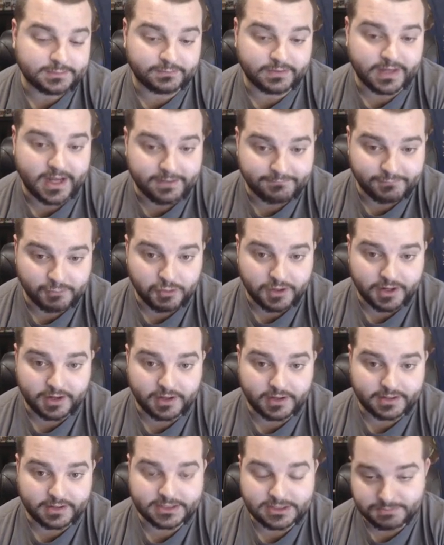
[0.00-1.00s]
for that if you want
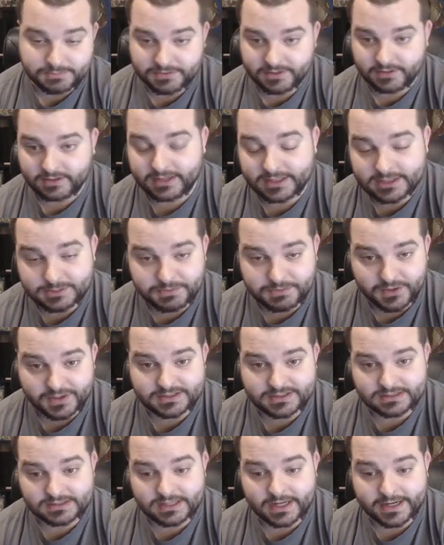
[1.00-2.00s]
to
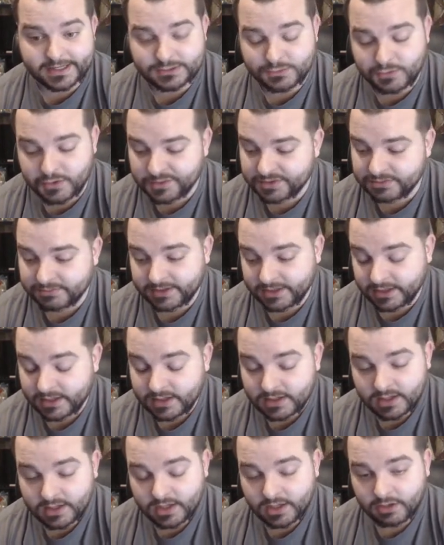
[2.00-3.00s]
experience Alliance War with me.
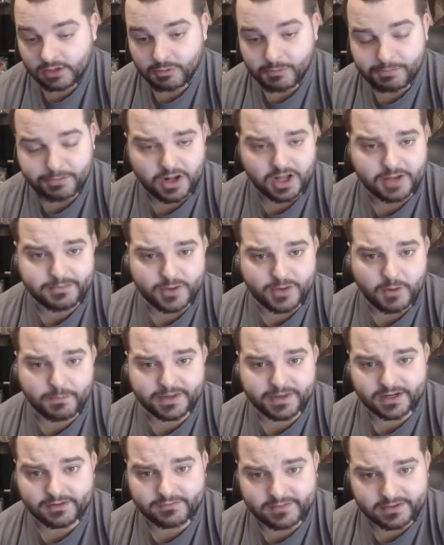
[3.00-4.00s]
We'll probably be
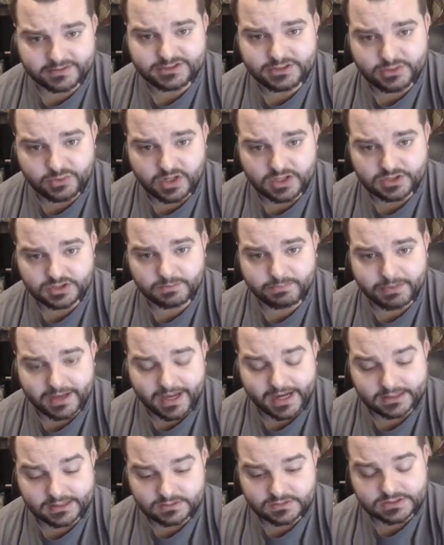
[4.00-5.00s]
opening around 200
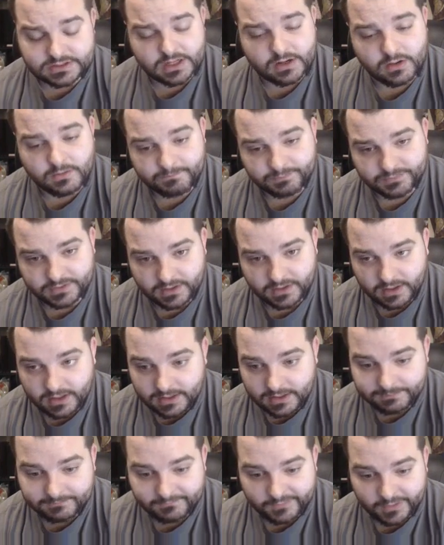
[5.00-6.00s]
packs or so.
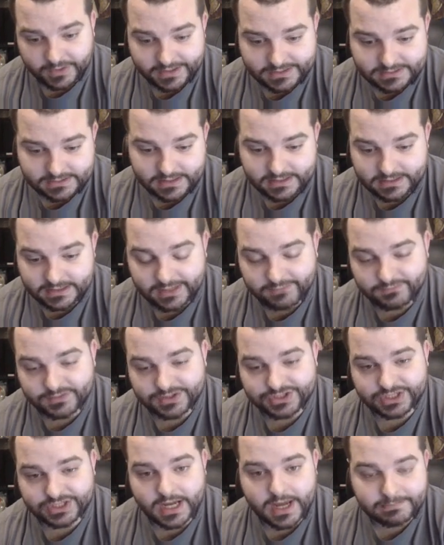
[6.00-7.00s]
I'm very excited to give it a
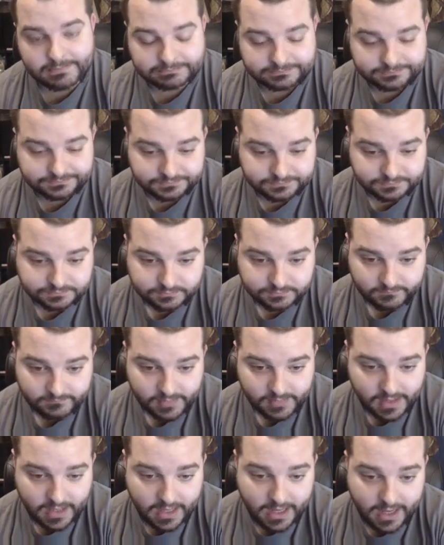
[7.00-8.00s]
shot.
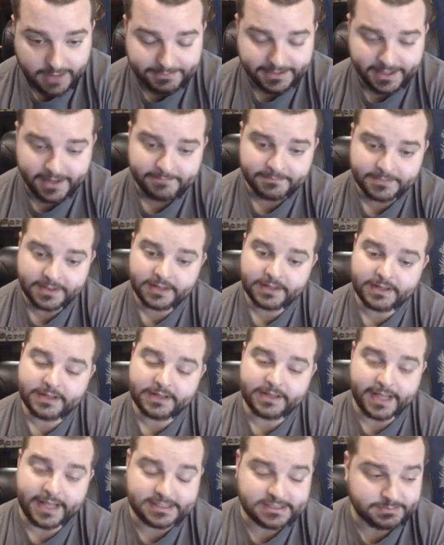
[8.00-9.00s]
But yeah,
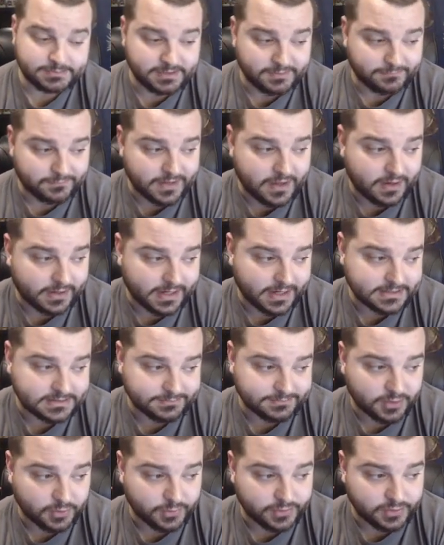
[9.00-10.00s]
that's going to be it for now, guys.
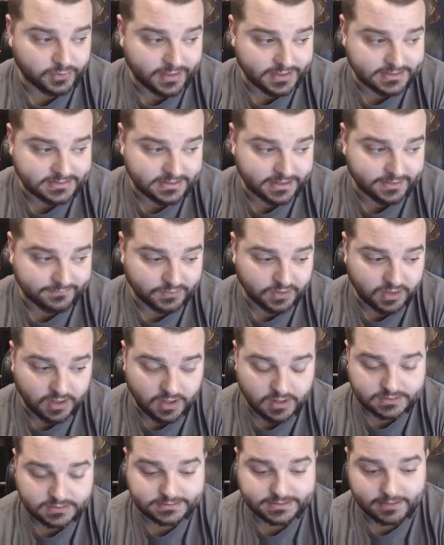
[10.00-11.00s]
Let me know what you guys think of the
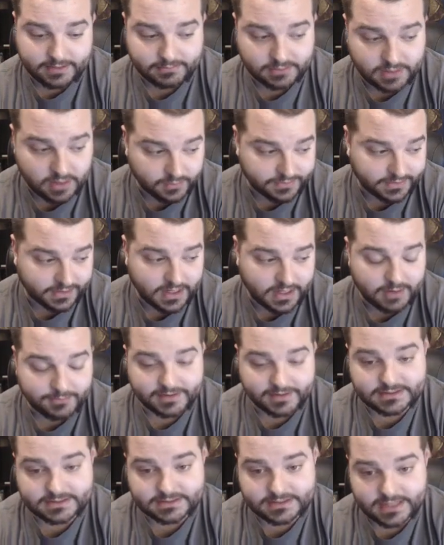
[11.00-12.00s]
cards down below in the
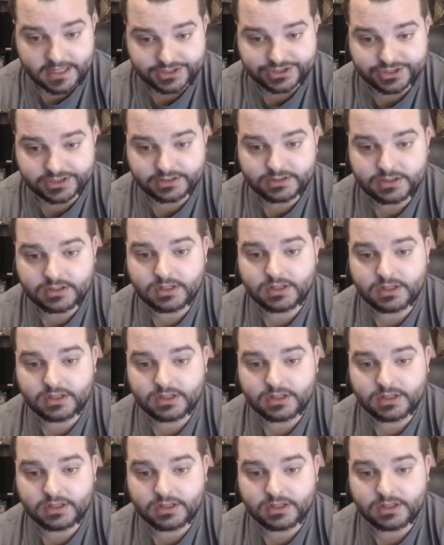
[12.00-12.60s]
comments section.